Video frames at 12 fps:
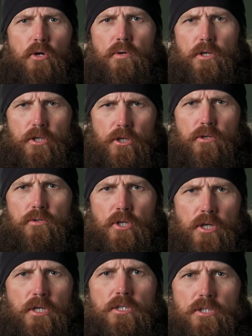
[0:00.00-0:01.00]
who could use
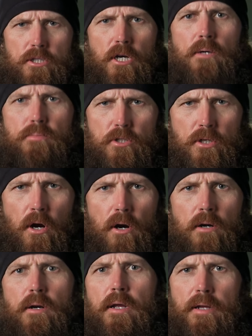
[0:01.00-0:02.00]
a good jump
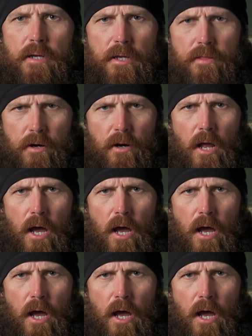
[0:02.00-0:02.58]
start in their